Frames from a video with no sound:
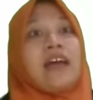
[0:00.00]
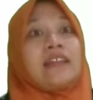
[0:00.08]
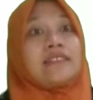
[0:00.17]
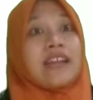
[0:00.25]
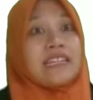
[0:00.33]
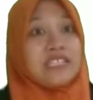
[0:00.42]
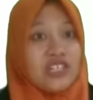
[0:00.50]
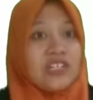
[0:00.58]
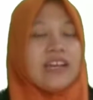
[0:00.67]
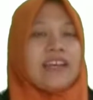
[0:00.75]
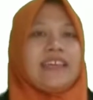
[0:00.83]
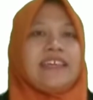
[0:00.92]

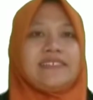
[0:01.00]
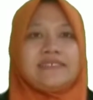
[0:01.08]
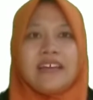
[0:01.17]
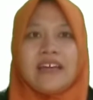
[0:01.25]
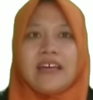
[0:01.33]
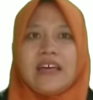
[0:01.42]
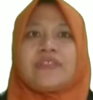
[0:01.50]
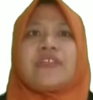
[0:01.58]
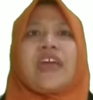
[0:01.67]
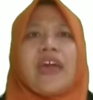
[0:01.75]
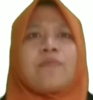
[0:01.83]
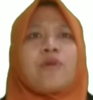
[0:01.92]
Traditionally, the
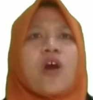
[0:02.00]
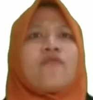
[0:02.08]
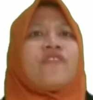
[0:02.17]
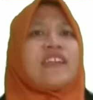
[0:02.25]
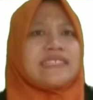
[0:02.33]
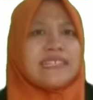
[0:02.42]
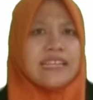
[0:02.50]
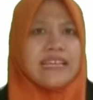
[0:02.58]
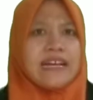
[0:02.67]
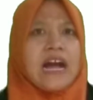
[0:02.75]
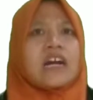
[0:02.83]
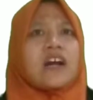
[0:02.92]
aim of listening,
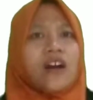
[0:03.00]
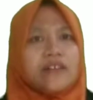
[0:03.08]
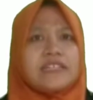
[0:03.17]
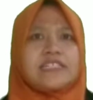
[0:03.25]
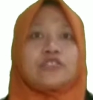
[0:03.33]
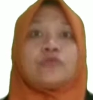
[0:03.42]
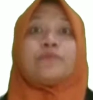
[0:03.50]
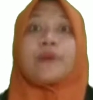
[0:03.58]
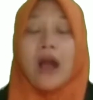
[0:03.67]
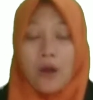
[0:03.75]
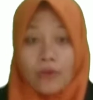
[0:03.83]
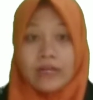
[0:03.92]
according to
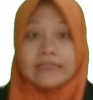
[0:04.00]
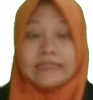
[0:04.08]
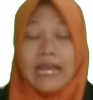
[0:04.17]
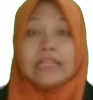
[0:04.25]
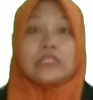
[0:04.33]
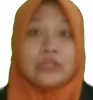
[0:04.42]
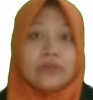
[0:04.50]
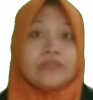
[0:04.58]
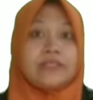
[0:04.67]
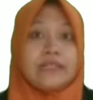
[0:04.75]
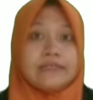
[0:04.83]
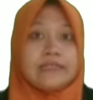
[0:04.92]
Brown and Newton,